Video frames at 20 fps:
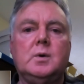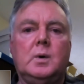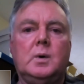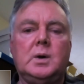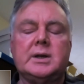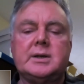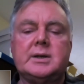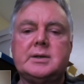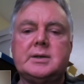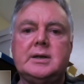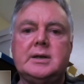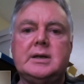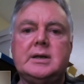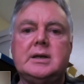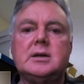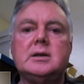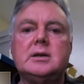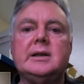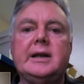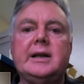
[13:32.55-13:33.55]

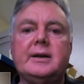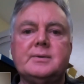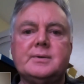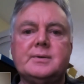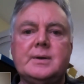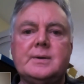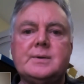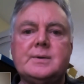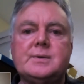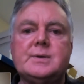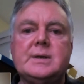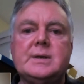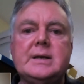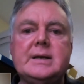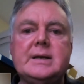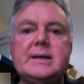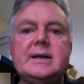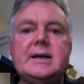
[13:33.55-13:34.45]
quality lenses.